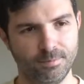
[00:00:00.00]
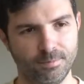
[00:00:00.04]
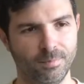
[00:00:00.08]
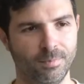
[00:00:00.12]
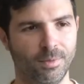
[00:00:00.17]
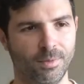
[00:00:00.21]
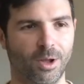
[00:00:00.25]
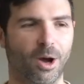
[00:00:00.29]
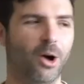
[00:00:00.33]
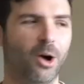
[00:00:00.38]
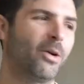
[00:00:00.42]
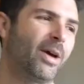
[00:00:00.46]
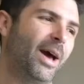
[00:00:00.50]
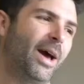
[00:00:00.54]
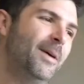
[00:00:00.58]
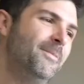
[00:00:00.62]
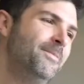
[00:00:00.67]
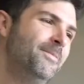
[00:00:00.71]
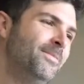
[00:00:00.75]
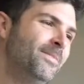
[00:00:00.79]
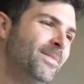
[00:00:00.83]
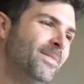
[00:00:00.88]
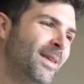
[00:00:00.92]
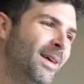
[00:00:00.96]
Okay,
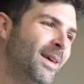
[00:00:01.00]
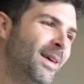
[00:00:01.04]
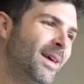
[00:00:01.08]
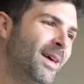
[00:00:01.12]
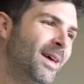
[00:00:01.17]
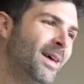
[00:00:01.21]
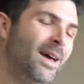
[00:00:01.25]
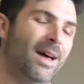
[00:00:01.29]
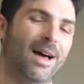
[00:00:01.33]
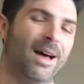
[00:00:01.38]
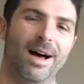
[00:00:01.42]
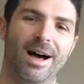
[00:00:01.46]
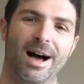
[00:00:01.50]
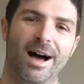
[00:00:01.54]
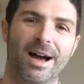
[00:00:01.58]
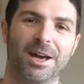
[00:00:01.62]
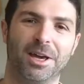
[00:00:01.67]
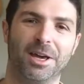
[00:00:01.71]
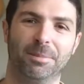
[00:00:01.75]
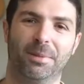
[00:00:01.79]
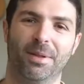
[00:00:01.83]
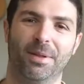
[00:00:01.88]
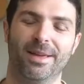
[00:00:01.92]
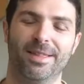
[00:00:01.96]
I
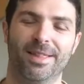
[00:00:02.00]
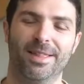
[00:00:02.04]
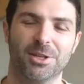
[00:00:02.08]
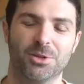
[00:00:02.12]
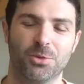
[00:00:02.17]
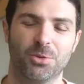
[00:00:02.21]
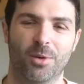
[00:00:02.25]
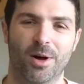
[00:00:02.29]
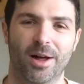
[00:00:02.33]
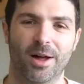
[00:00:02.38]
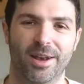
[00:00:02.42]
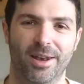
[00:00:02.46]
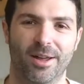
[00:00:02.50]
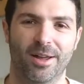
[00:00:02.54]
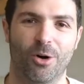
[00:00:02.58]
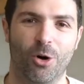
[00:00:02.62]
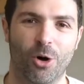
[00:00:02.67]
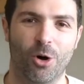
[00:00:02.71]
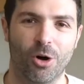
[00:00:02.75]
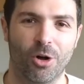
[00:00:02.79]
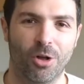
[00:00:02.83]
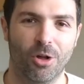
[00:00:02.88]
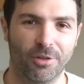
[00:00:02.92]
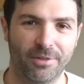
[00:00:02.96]
could play this one
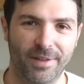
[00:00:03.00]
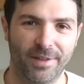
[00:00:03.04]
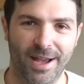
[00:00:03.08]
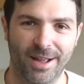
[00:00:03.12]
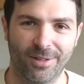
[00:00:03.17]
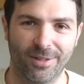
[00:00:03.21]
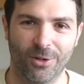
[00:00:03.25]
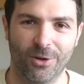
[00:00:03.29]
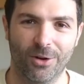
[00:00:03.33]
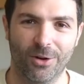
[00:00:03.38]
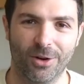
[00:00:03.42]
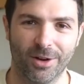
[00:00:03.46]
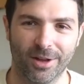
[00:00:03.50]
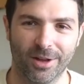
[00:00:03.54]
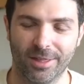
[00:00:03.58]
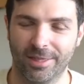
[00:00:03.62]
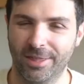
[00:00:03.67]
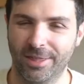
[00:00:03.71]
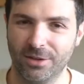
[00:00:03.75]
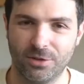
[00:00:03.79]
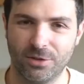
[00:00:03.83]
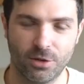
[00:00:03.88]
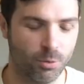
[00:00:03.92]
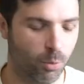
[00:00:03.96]
all day long.
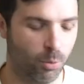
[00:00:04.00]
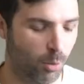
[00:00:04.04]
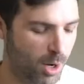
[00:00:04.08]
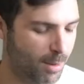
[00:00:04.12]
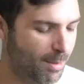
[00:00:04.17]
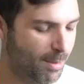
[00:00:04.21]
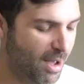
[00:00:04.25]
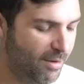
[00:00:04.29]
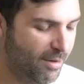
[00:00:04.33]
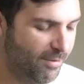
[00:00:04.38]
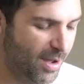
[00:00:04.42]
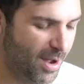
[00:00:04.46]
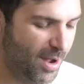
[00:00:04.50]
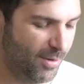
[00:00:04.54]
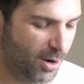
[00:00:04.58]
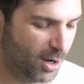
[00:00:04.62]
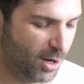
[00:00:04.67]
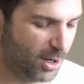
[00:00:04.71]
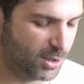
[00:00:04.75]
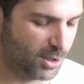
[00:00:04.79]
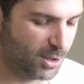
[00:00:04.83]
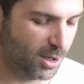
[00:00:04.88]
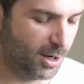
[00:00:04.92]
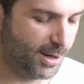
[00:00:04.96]
This is one of my favorite
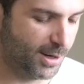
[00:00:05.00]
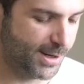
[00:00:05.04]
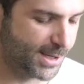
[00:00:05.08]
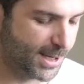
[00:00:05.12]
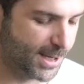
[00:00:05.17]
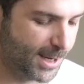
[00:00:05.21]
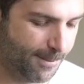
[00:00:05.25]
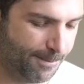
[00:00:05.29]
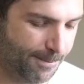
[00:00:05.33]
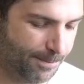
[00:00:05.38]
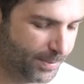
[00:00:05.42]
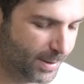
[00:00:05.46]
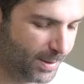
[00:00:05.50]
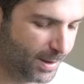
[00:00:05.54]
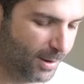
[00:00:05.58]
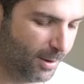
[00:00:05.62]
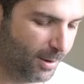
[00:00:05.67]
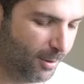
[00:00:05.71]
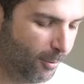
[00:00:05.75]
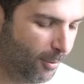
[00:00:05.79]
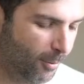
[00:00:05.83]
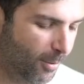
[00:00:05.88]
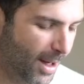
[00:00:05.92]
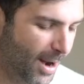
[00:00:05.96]
guitars.
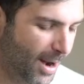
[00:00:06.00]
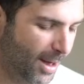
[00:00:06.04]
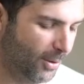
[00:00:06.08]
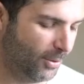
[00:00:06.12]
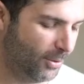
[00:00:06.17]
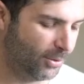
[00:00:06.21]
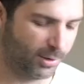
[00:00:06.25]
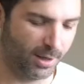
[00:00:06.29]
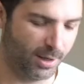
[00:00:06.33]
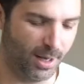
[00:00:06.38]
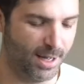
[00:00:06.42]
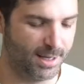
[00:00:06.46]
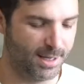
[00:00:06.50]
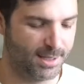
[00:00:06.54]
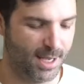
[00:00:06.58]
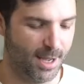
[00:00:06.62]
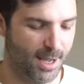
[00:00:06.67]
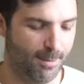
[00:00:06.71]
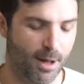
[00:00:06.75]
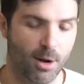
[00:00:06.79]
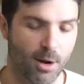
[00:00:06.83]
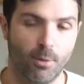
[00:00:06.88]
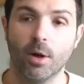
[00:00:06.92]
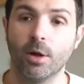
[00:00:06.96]
What else can I say
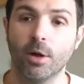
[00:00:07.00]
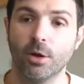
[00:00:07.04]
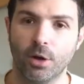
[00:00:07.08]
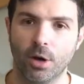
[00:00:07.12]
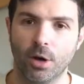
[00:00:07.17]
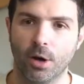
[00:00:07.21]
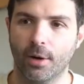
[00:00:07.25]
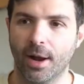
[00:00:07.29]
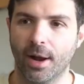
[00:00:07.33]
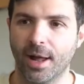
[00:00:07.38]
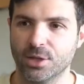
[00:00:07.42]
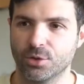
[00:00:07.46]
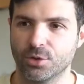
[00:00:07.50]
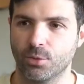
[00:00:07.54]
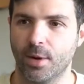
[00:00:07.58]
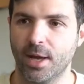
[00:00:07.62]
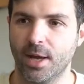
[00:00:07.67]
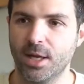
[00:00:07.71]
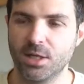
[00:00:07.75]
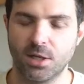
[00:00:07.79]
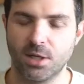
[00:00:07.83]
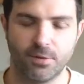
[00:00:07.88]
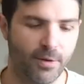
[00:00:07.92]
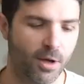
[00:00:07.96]
about it? Well, you know, it has a
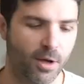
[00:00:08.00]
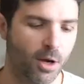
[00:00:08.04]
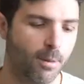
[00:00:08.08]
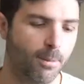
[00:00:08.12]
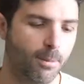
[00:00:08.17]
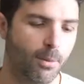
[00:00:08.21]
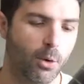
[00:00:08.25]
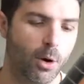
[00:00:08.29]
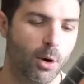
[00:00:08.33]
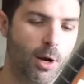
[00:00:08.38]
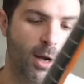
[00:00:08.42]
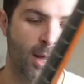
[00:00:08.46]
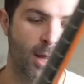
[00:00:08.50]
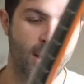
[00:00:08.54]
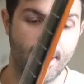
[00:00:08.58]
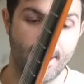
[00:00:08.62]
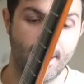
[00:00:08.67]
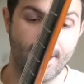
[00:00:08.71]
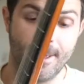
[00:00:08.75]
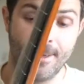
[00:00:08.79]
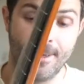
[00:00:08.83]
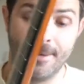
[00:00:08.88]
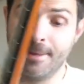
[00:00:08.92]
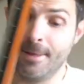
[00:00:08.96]
raised fingerboard.
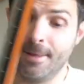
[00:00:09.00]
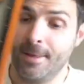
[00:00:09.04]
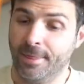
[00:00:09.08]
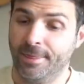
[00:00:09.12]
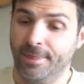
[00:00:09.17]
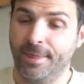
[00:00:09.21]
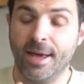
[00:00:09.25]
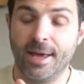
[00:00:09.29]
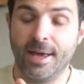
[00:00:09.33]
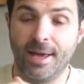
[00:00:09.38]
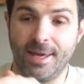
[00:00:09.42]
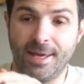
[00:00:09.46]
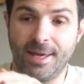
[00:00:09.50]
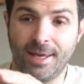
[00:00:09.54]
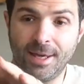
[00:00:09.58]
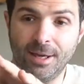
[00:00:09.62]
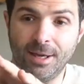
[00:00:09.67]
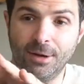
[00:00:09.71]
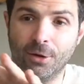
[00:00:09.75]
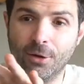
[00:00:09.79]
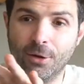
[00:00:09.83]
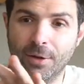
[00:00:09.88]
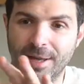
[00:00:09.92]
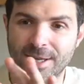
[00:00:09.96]
The
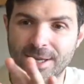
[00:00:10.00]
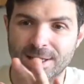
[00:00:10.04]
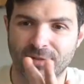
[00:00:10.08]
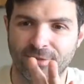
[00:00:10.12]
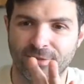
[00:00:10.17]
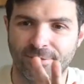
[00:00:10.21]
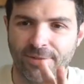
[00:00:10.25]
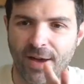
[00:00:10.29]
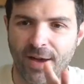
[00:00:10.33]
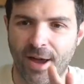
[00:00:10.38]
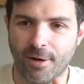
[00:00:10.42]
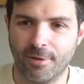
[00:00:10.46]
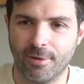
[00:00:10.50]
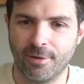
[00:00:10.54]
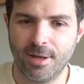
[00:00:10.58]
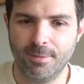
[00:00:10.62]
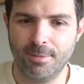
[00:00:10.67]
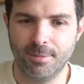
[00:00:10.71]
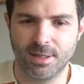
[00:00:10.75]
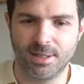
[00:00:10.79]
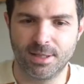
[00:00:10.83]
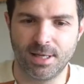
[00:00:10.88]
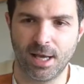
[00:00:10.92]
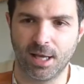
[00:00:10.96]
heel is very
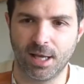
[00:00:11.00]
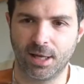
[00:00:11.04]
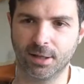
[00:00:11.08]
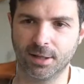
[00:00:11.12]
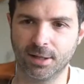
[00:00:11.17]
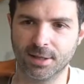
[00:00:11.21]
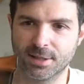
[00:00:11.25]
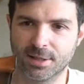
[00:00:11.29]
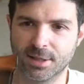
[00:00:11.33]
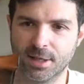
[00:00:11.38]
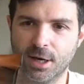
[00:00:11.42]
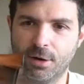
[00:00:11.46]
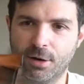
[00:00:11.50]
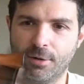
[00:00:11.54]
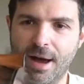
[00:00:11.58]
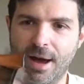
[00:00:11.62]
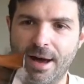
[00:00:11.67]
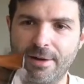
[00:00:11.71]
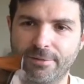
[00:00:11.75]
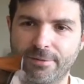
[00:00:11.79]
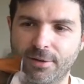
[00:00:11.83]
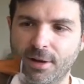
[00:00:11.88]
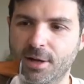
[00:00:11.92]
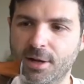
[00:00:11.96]
meticulously
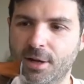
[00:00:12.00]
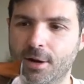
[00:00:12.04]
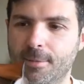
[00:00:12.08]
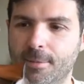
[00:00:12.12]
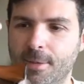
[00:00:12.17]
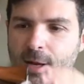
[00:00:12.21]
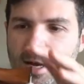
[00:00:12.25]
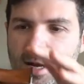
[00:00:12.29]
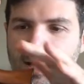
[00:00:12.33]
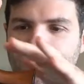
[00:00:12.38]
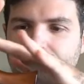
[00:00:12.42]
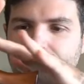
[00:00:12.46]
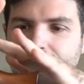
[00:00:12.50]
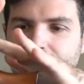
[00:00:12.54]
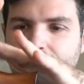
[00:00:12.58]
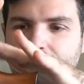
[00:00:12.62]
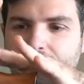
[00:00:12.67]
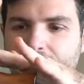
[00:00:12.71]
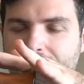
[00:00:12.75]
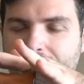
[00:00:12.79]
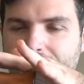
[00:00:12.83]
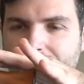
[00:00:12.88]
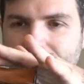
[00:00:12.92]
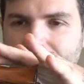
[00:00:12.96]
crafted here. I mean, it's
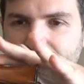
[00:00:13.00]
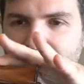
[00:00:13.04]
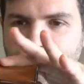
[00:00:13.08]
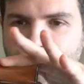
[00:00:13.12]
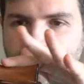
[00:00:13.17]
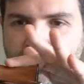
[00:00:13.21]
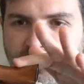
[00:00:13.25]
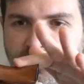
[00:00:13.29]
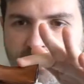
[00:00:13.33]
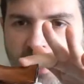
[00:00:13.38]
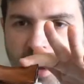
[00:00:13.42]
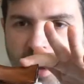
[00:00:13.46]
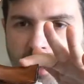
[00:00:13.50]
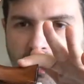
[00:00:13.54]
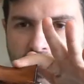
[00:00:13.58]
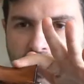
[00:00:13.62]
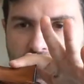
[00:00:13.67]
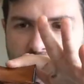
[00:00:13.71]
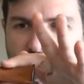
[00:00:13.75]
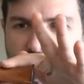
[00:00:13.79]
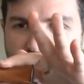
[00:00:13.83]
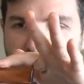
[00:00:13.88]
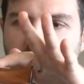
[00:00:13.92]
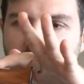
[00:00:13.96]
very
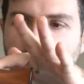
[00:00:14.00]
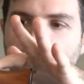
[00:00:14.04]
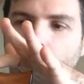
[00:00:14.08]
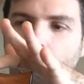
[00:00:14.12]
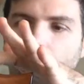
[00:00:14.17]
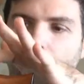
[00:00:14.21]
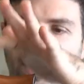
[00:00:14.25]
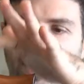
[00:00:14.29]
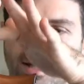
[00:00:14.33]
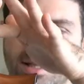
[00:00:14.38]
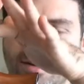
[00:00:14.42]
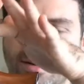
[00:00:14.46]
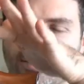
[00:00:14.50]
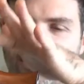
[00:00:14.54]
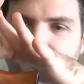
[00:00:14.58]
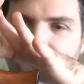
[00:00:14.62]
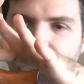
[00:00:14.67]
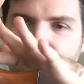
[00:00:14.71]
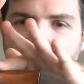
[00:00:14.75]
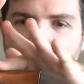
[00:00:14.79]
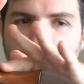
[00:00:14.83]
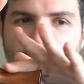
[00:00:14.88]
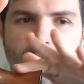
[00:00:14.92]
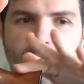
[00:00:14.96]
small. It's a
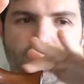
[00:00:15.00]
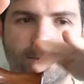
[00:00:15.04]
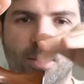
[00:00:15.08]
very small